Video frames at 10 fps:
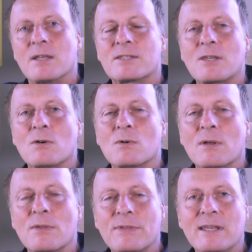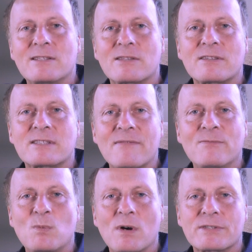So, these are the
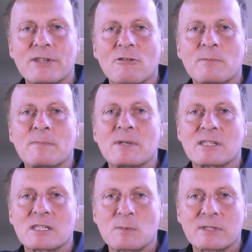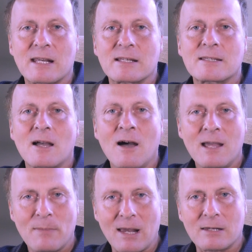seven worst therapy business mistakes
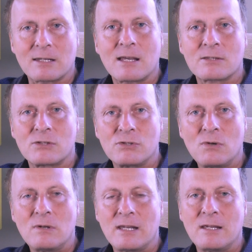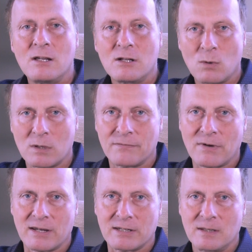I made as a newly
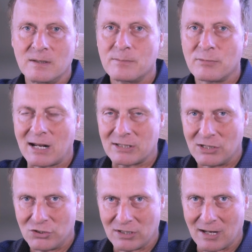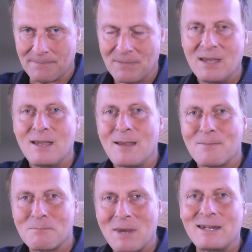qualified practitioner
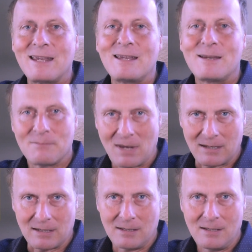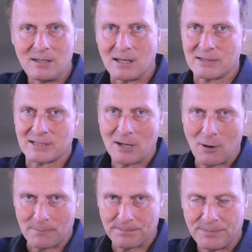many, many years
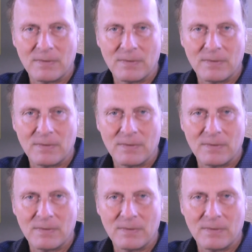ago.